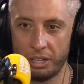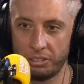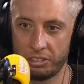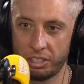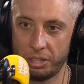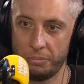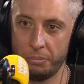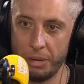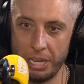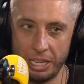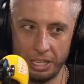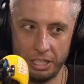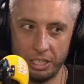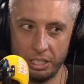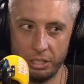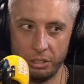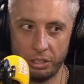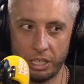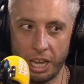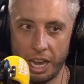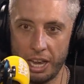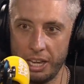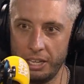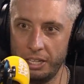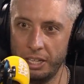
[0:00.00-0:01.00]
say me in the
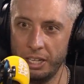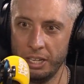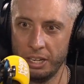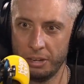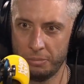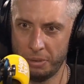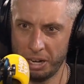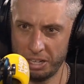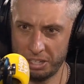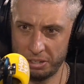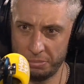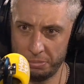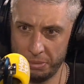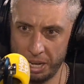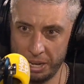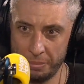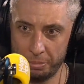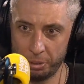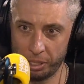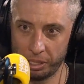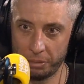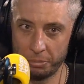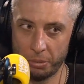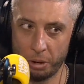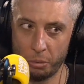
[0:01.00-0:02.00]
UK, imagine me
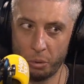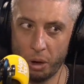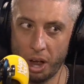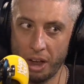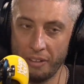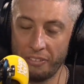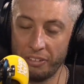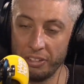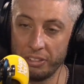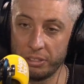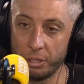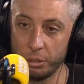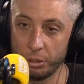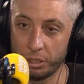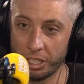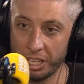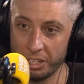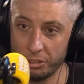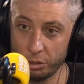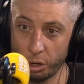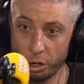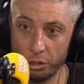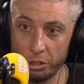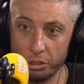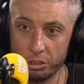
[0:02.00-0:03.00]
bringing my wife and 2
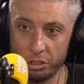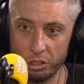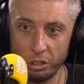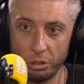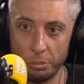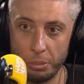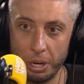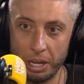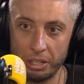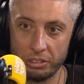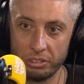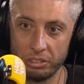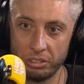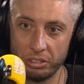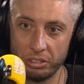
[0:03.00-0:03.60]
kids on a tour bus.